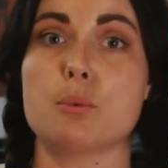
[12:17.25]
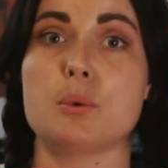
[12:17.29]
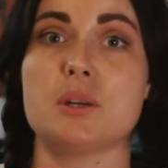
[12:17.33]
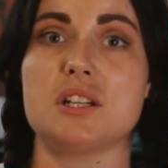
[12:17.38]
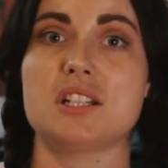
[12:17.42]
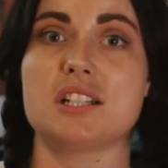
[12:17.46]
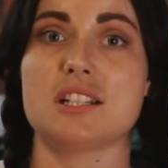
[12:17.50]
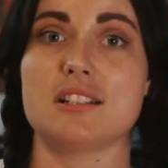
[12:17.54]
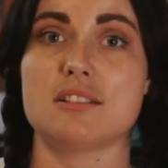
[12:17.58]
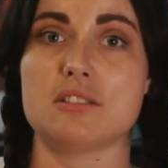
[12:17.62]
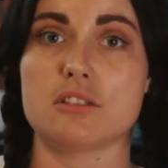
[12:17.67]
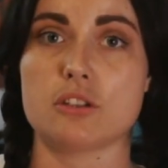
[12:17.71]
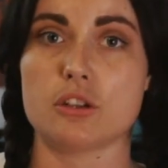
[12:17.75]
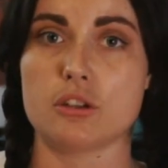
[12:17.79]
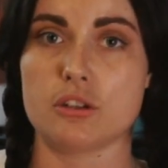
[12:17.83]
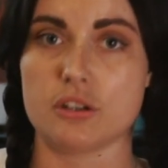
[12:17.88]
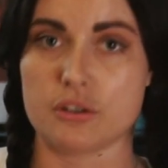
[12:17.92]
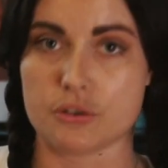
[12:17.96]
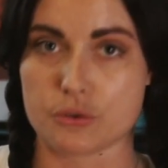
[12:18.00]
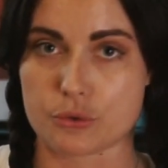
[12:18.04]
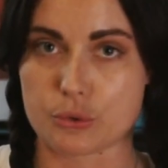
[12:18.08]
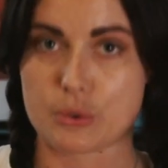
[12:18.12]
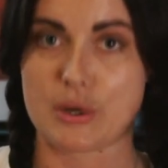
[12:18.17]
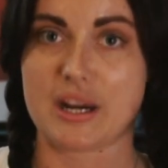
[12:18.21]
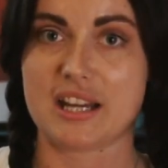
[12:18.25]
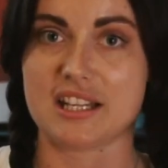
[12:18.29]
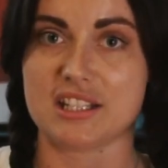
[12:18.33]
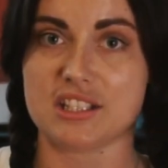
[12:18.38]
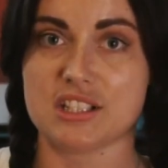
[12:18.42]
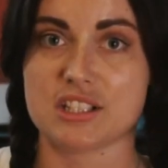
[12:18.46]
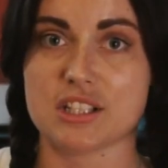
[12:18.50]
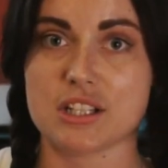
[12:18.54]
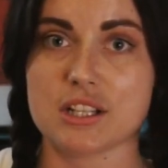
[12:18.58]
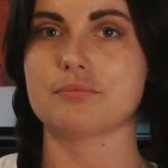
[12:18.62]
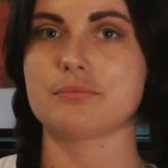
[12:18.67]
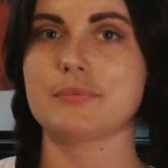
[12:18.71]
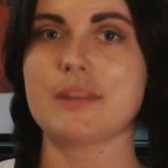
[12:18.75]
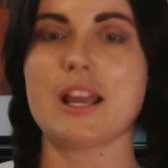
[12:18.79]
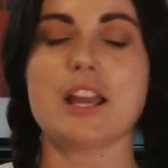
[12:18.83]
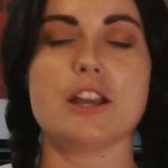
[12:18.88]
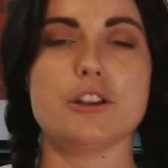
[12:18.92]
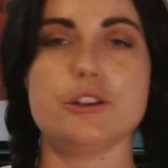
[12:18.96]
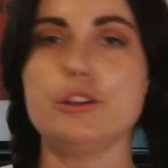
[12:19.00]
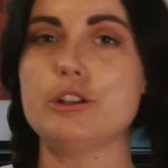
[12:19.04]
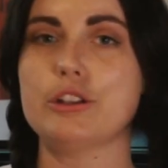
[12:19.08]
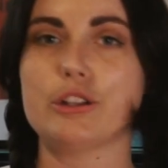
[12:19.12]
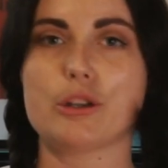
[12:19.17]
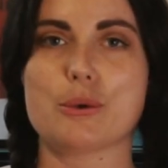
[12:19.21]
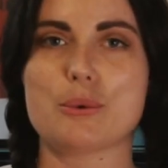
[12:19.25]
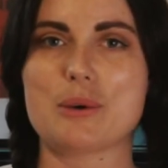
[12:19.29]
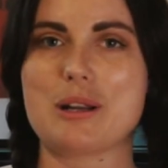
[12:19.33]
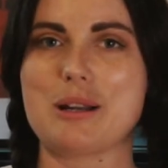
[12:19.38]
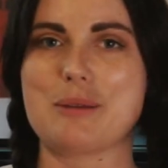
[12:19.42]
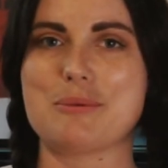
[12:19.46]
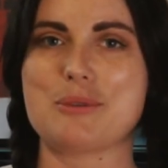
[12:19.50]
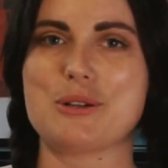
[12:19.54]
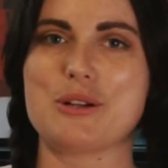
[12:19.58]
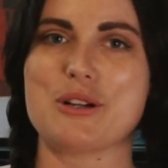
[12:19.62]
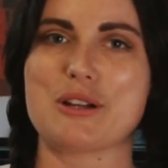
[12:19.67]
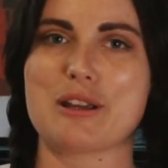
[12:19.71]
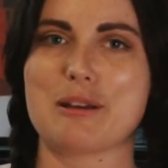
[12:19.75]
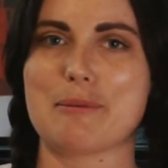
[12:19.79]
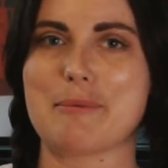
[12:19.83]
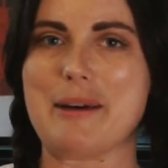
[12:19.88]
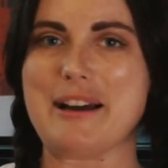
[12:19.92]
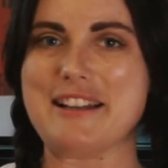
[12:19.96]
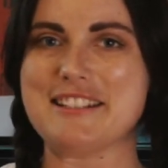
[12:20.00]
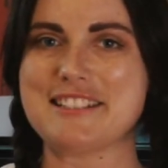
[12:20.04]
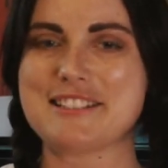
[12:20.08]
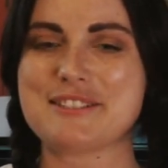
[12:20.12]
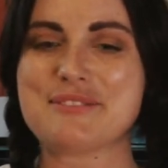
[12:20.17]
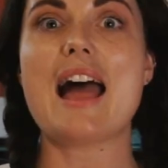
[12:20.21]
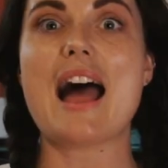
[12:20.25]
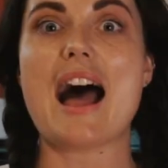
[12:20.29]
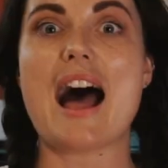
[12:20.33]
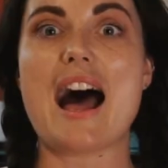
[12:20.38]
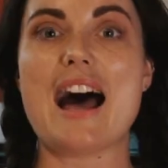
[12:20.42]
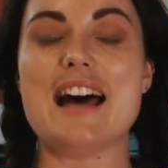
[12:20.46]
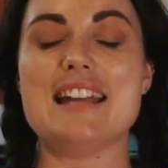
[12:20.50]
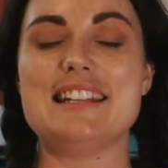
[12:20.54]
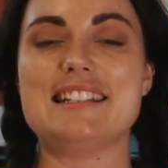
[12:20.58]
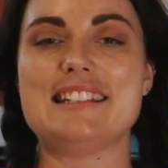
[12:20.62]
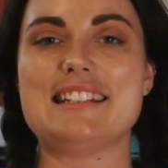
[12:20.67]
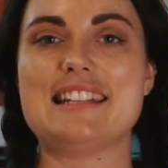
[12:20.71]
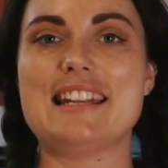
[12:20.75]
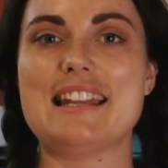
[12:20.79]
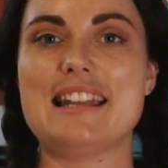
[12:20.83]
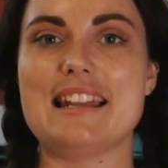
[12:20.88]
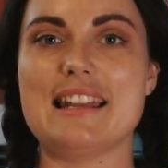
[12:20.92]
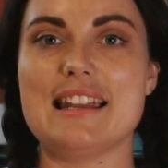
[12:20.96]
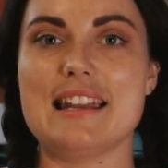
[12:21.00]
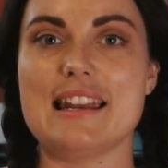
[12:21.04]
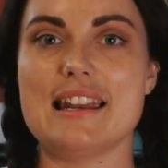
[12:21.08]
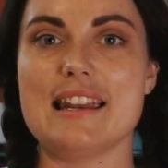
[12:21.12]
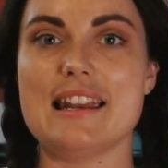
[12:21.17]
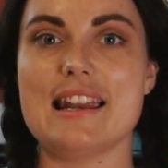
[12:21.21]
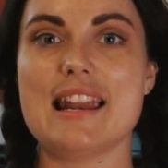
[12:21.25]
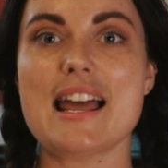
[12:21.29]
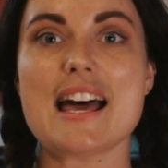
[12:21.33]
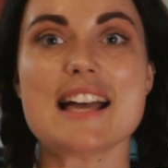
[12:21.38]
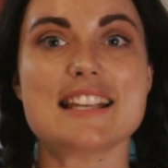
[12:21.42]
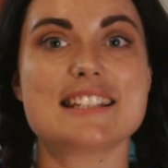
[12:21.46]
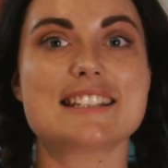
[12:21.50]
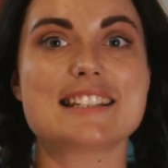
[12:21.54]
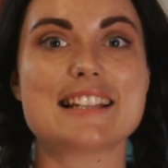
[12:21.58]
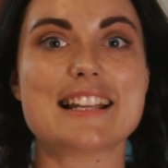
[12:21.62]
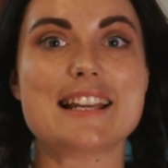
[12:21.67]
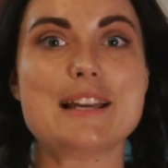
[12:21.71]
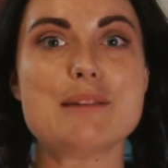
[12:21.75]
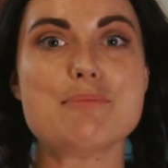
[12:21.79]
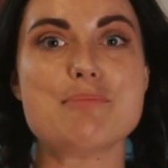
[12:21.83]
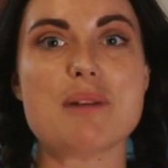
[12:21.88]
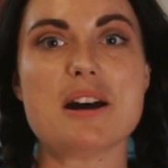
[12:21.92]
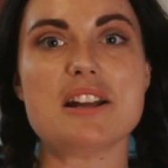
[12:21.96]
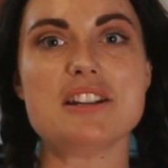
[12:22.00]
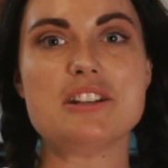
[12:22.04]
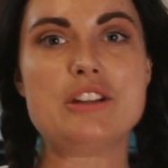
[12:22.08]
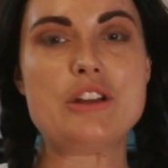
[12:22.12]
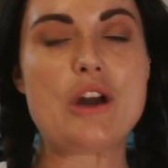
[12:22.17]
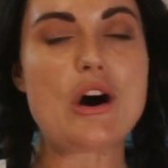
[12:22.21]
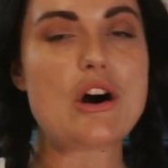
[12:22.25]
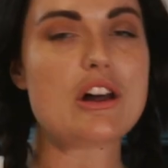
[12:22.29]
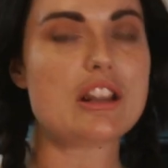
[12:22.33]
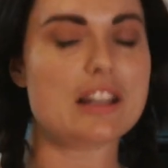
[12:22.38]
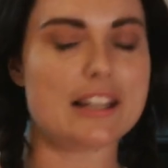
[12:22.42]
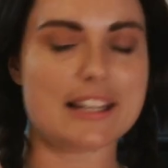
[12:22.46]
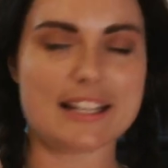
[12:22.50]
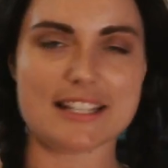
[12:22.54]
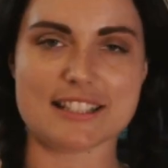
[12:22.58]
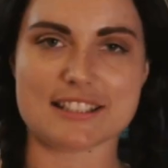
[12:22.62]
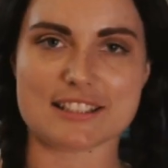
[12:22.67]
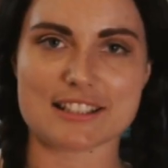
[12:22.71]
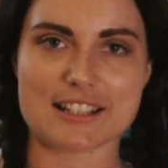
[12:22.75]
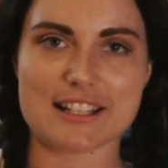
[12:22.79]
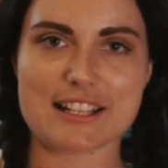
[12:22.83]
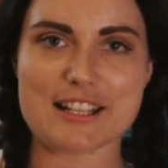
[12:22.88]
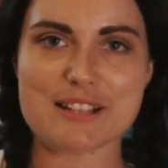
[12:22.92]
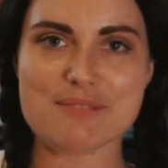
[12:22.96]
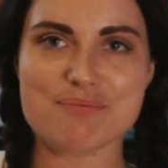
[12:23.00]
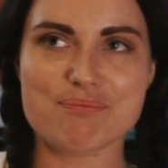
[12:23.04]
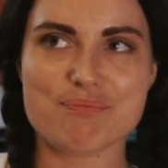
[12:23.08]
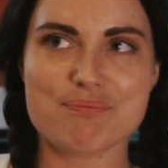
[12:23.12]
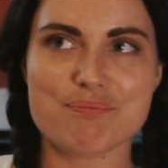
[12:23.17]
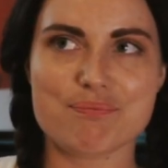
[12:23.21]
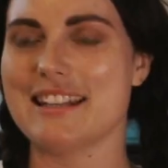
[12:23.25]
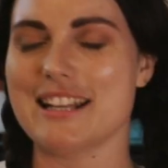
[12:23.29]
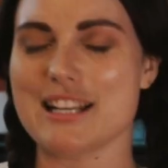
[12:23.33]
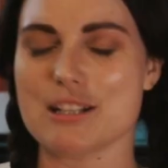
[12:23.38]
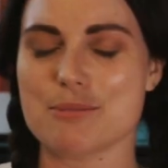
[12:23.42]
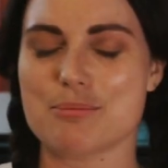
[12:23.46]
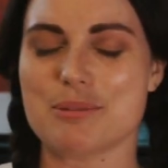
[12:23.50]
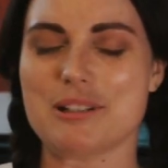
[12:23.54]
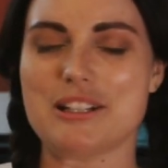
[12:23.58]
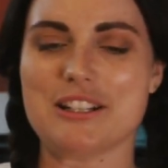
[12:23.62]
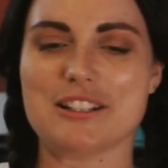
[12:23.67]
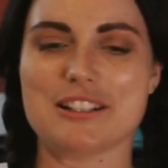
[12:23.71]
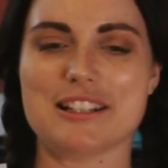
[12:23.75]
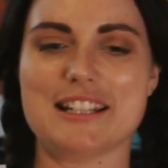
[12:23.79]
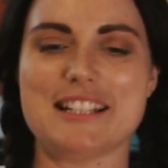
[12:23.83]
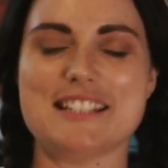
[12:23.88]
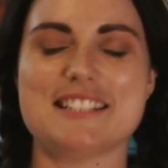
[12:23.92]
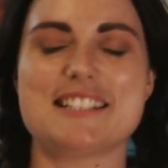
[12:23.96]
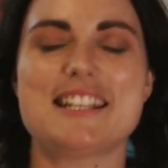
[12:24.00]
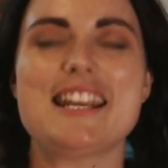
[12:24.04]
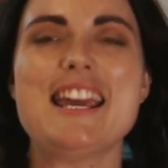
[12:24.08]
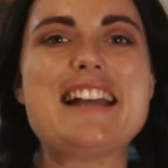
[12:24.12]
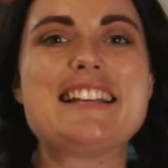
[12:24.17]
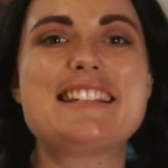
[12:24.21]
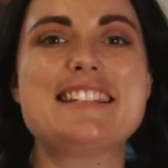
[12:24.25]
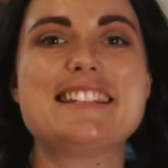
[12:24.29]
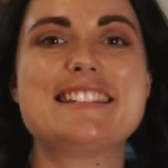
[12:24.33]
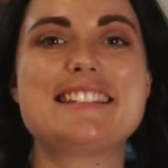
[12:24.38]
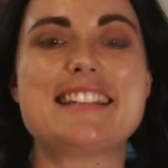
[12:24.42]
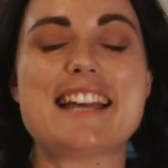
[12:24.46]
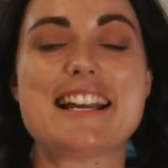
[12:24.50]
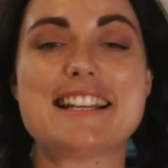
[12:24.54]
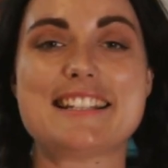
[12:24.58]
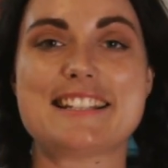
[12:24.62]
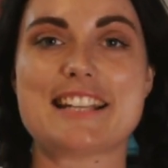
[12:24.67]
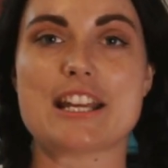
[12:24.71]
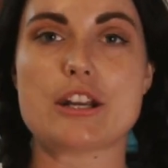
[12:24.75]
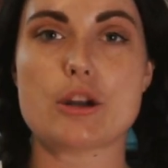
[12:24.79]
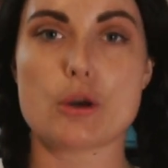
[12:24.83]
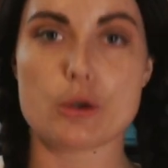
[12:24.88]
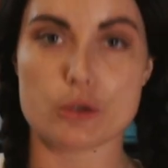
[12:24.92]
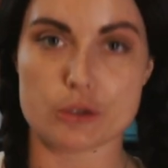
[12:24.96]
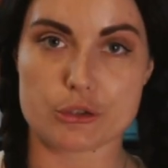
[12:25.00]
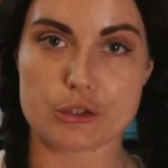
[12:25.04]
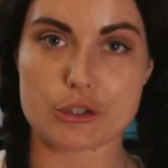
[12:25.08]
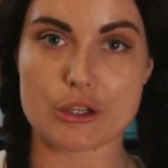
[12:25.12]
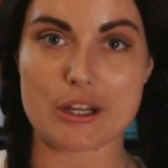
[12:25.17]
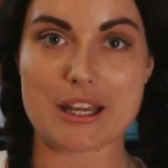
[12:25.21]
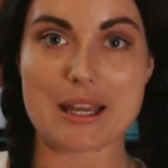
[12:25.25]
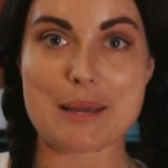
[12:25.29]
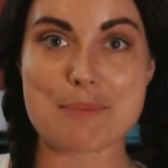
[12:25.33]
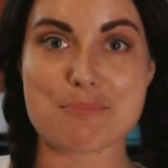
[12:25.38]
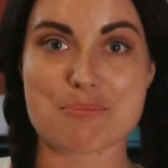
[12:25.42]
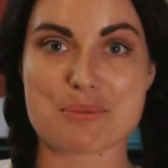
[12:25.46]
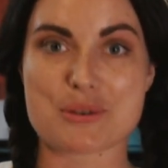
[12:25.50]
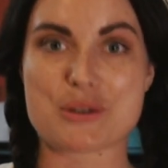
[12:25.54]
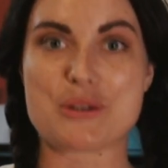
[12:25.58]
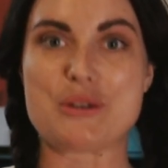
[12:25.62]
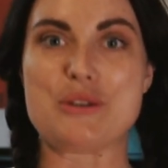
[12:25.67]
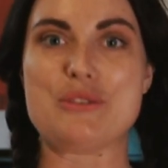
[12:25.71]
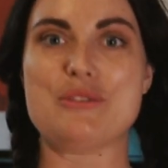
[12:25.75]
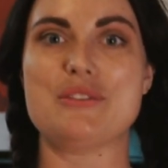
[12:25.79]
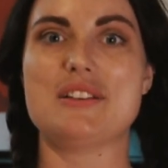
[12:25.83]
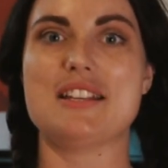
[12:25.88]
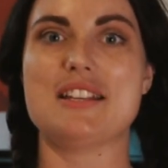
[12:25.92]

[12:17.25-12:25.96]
which is great. You'll know what I'm talking about. And last but not least, exercise can also improve